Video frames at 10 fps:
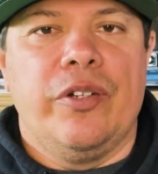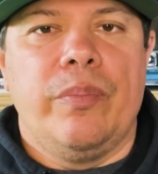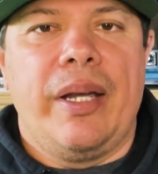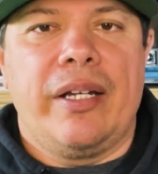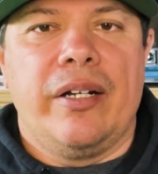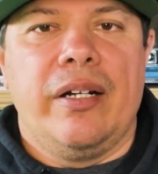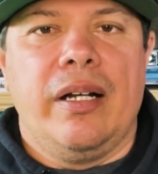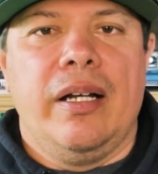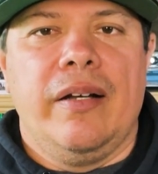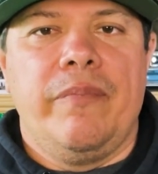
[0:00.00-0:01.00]

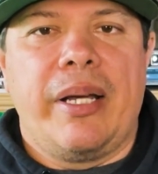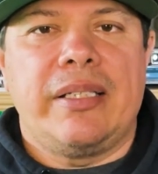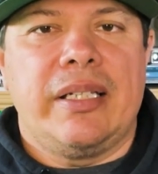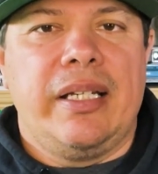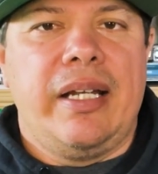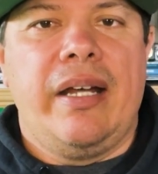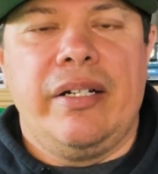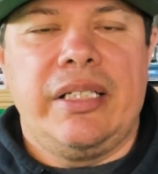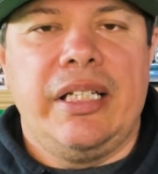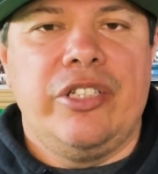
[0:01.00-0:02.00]
filmmaker of Mexican
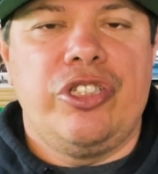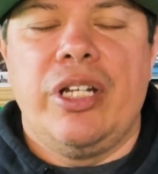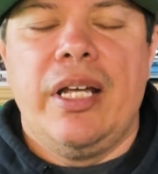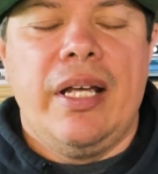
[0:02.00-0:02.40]
heritage.